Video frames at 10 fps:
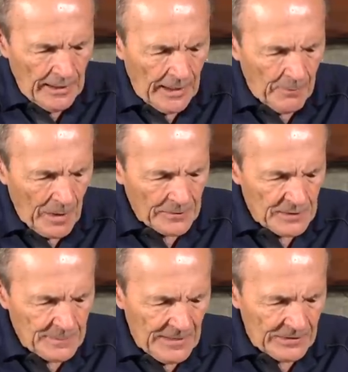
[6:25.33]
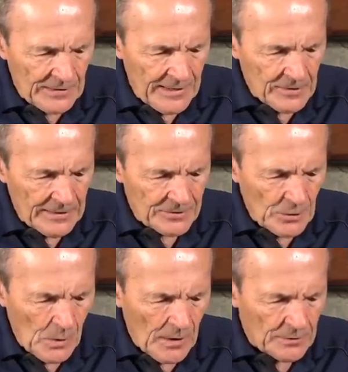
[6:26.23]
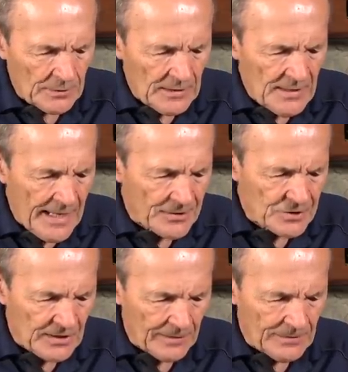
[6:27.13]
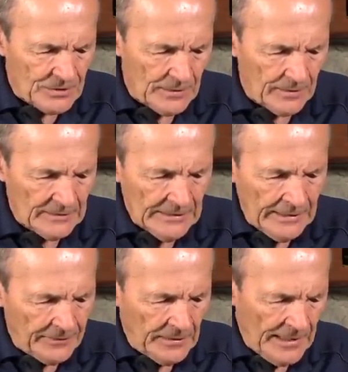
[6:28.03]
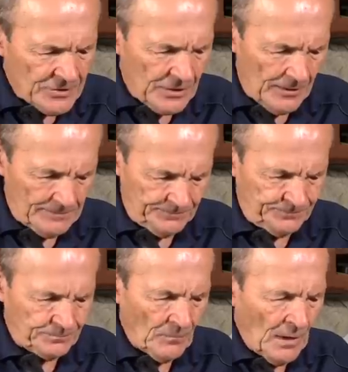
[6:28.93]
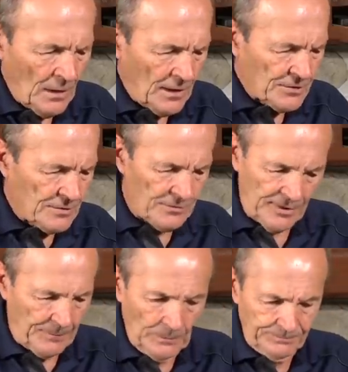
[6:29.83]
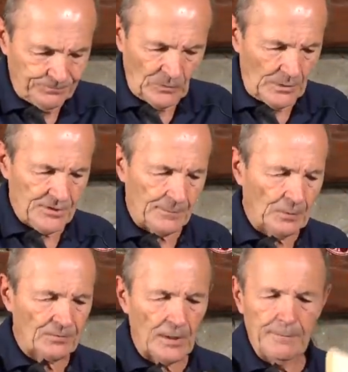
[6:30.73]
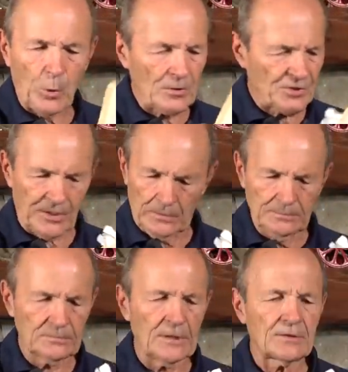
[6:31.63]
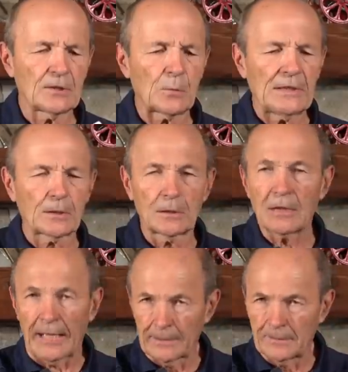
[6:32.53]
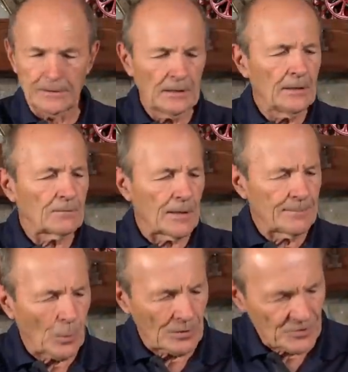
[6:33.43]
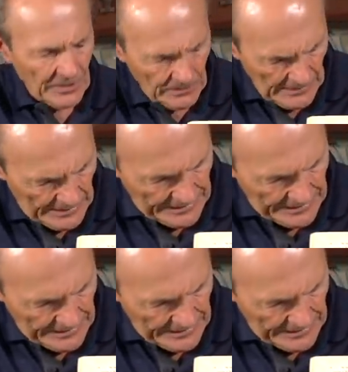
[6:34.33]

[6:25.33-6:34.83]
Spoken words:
I marked these pages. And let's go on to the next skill that's in here. The next skill is simple, very simple, very important skill that I learned. Very important skill.